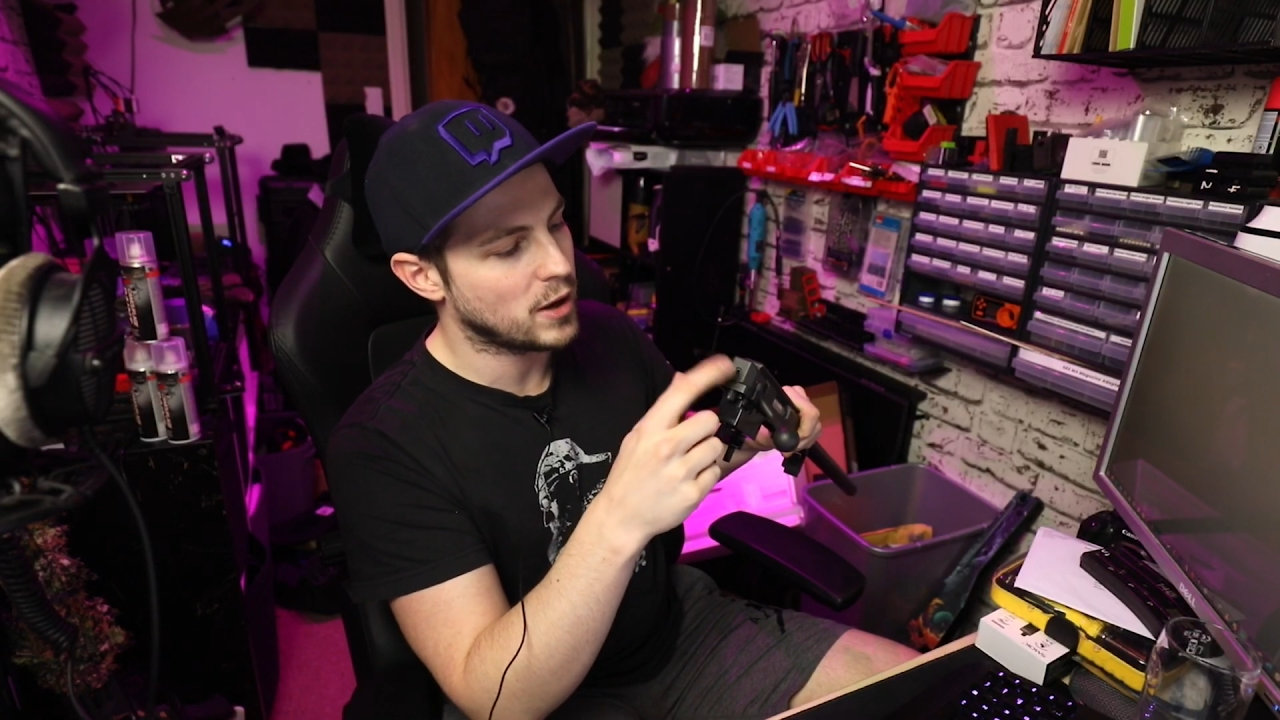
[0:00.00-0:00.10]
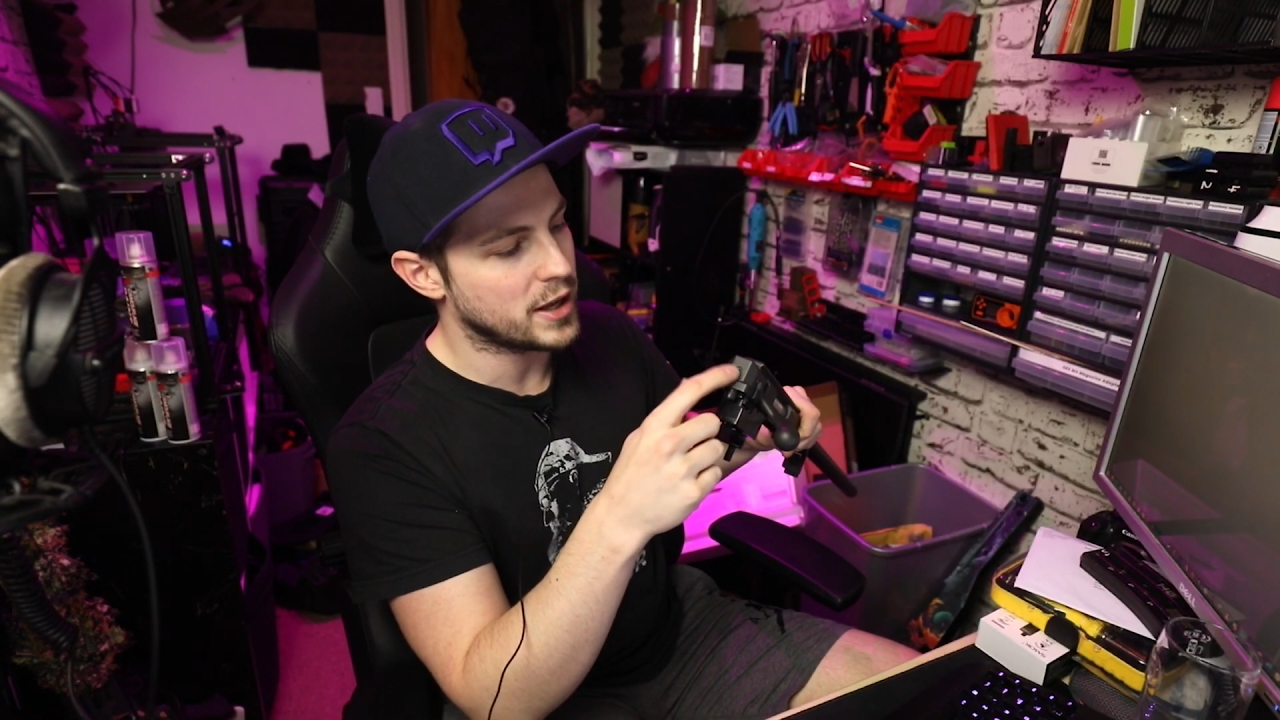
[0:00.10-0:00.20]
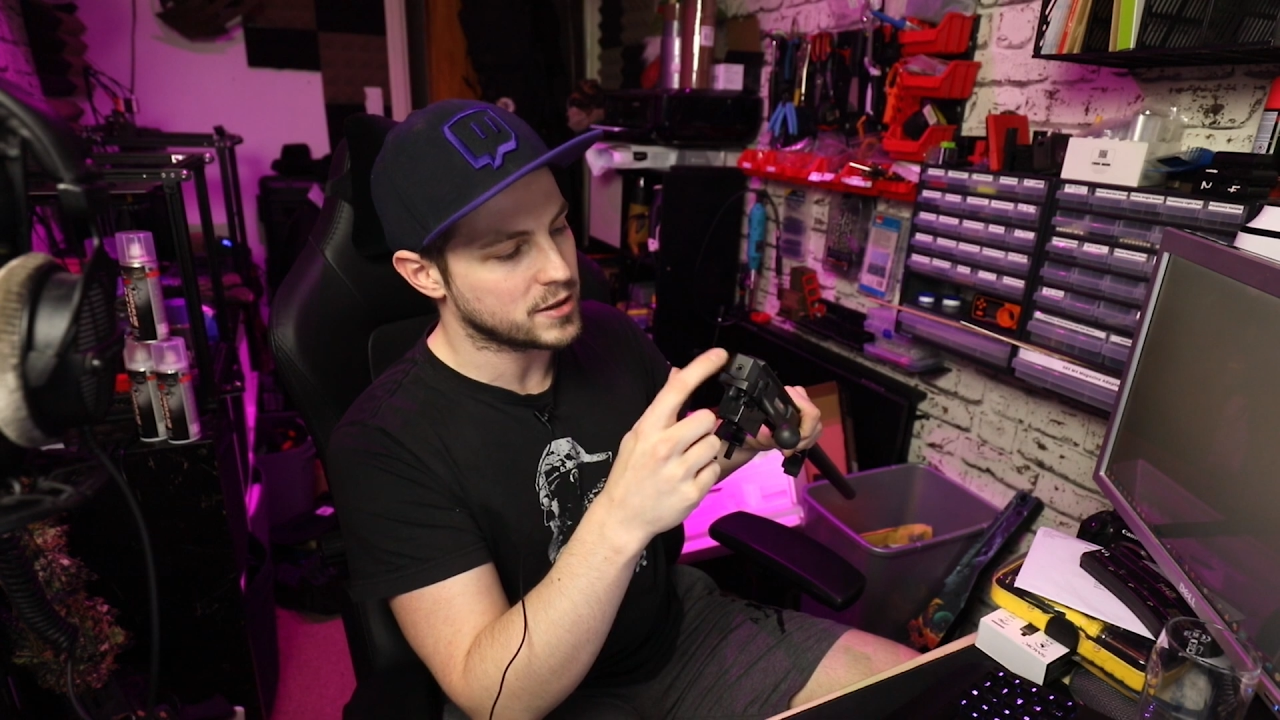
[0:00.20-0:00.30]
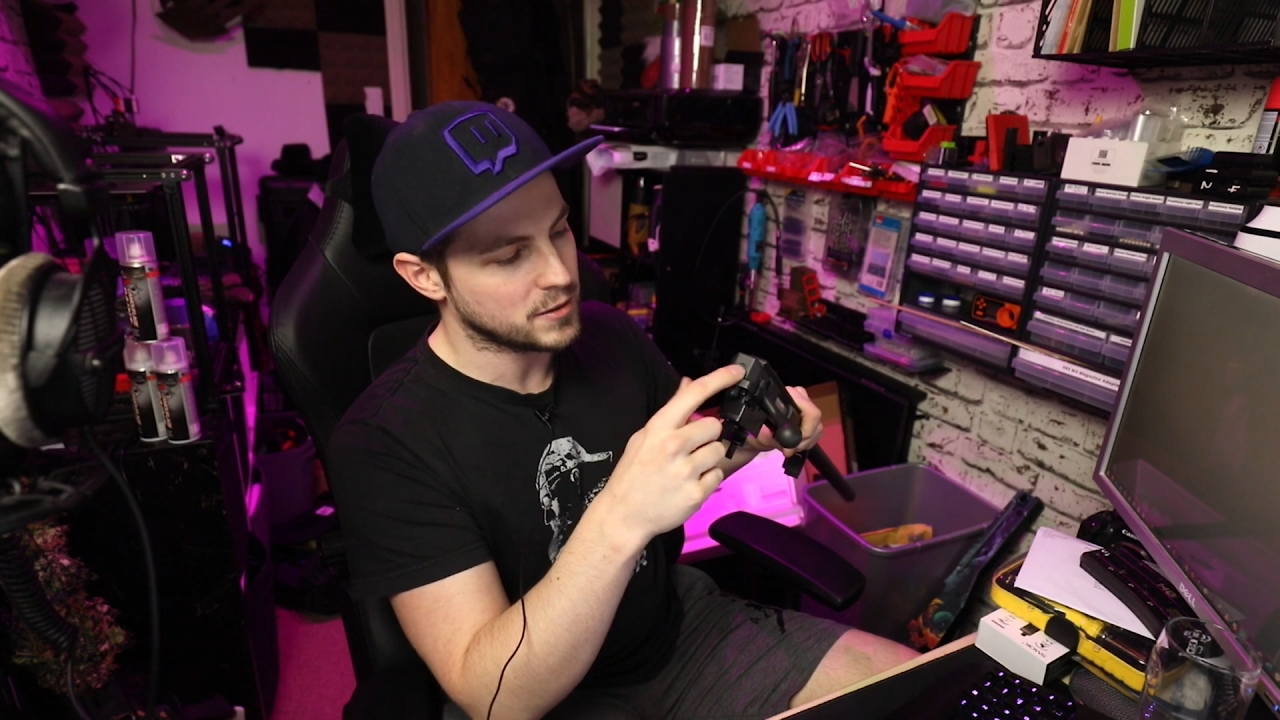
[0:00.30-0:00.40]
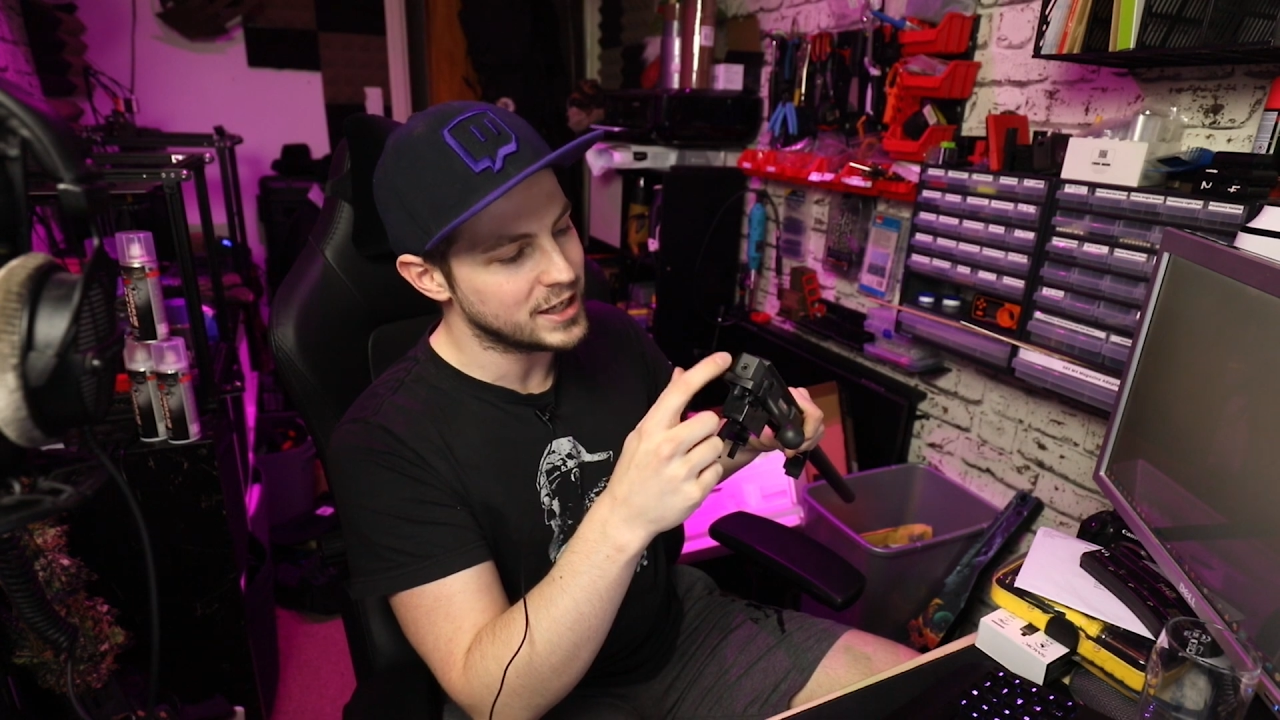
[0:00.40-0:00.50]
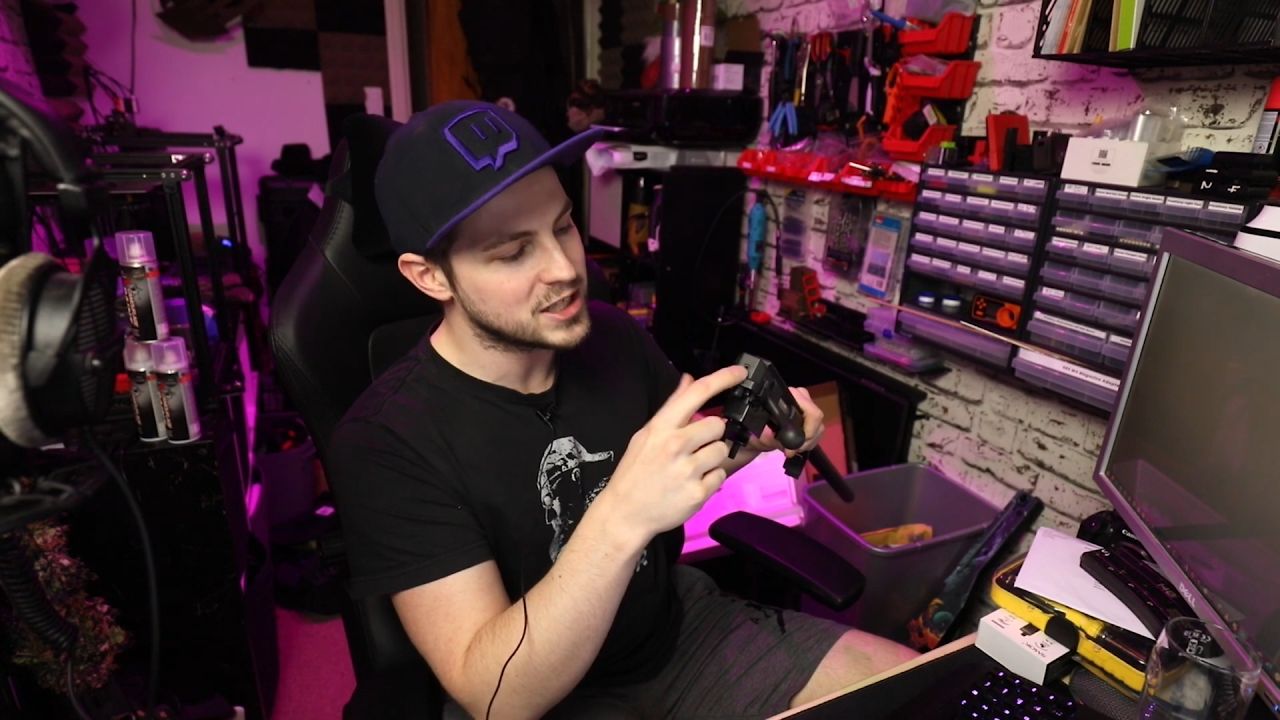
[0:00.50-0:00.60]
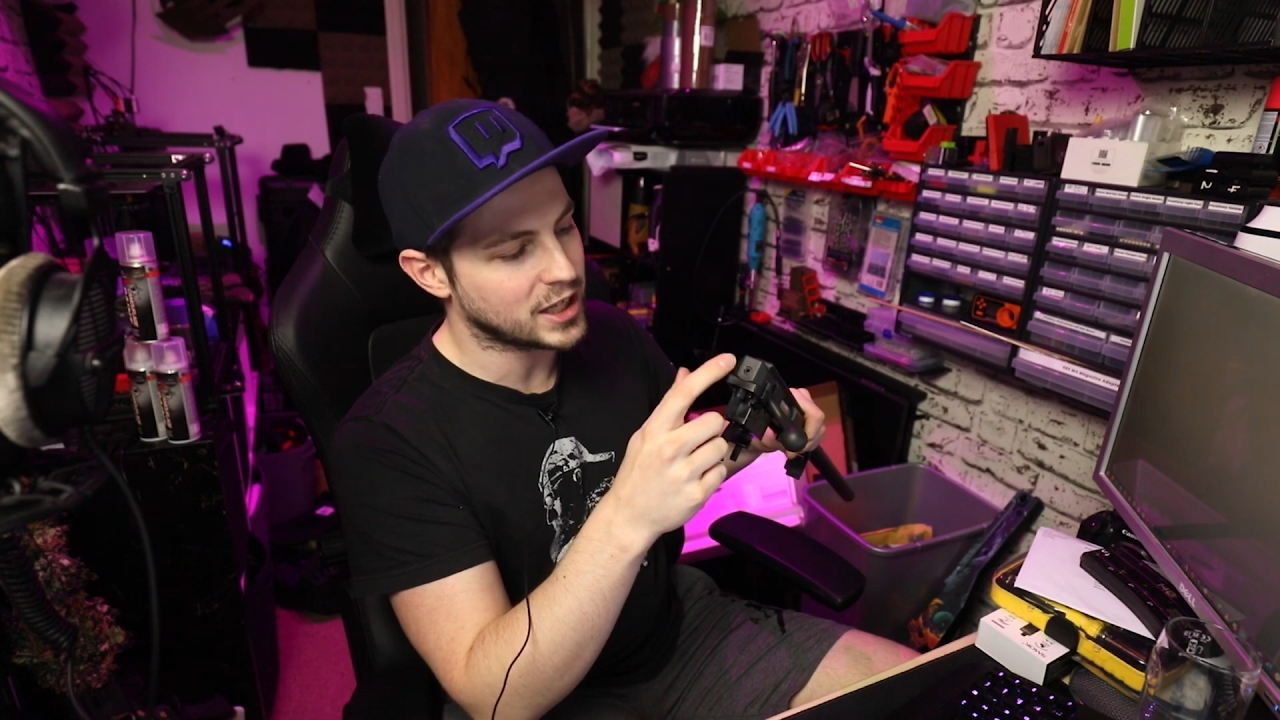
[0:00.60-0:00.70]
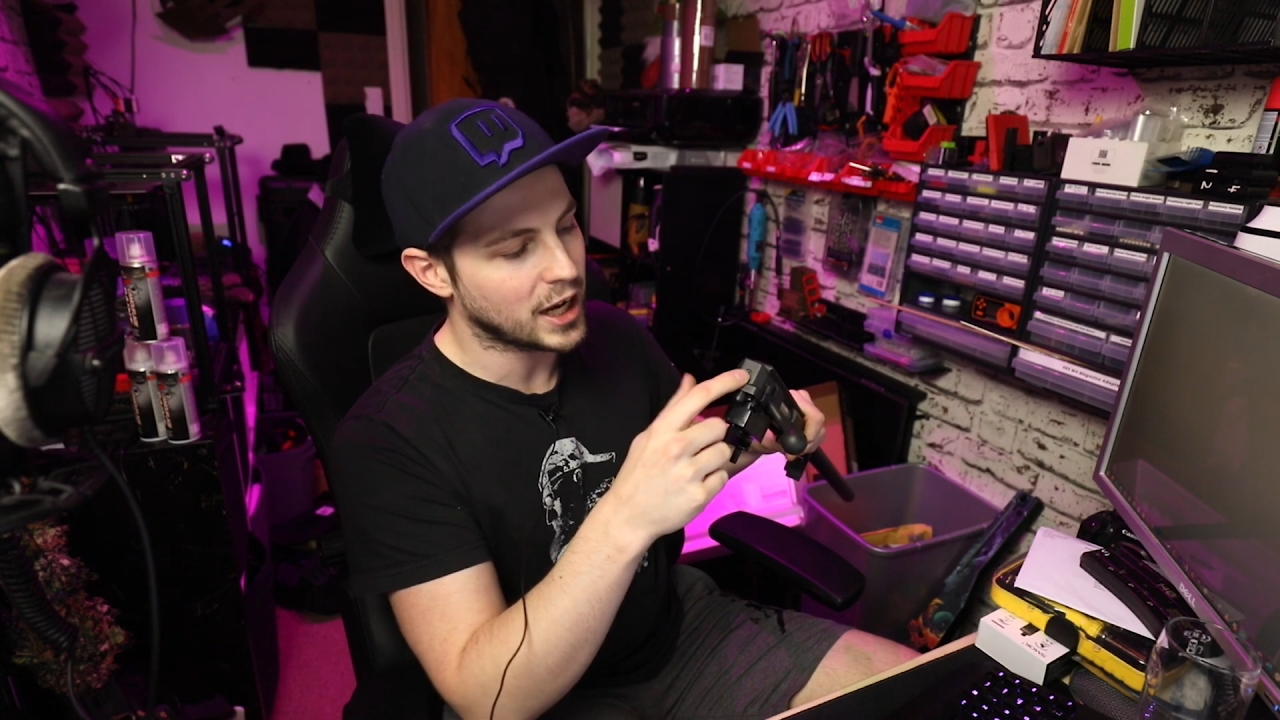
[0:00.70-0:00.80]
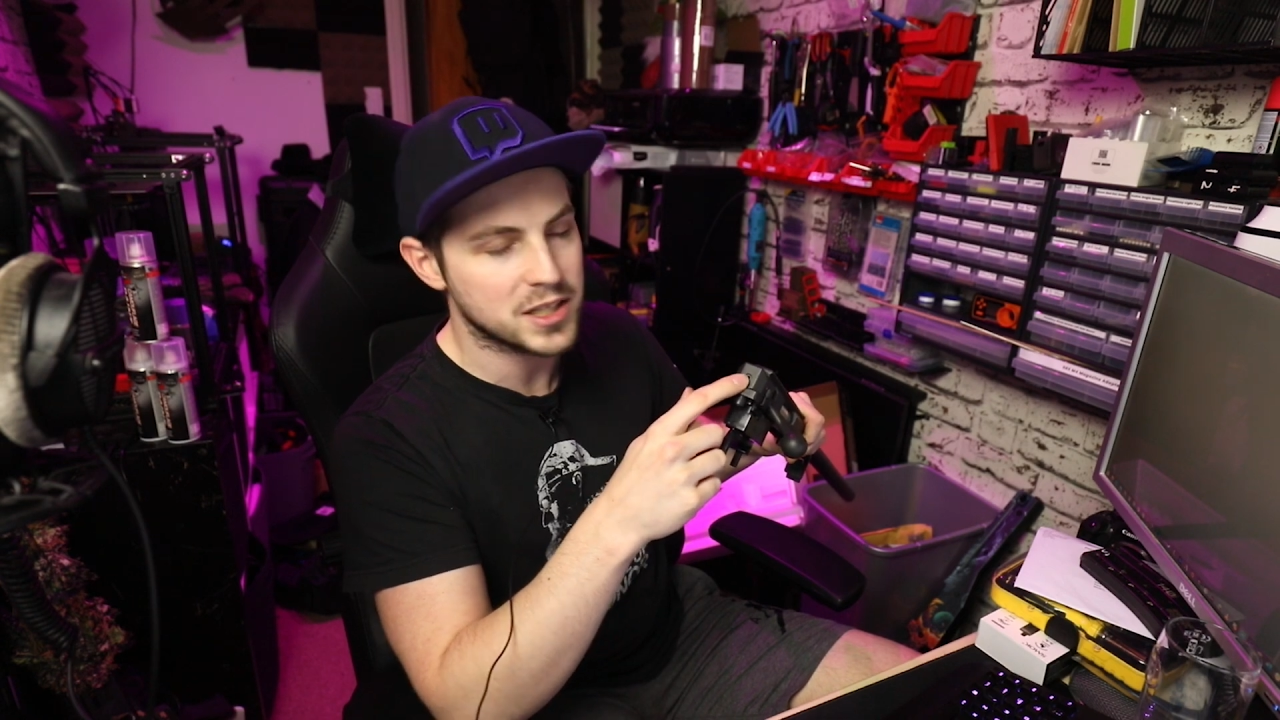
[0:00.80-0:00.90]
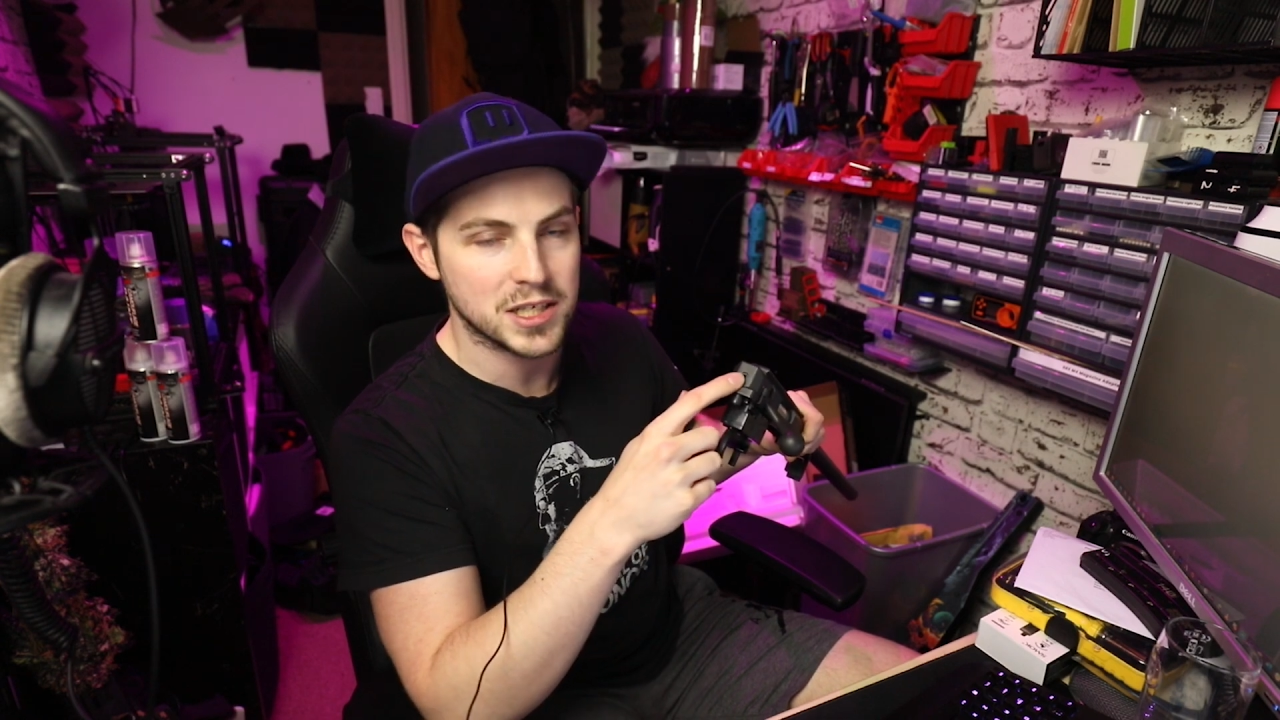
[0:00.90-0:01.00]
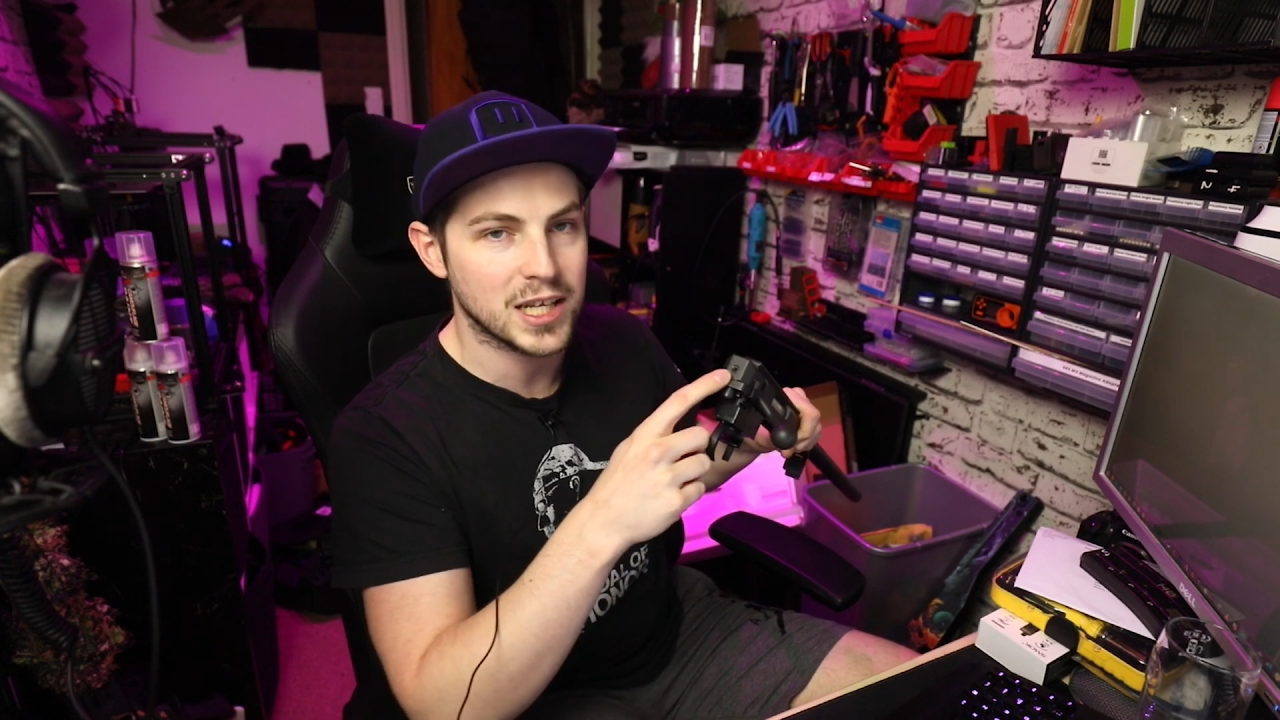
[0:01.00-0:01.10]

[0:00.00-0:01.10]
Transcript: like indicator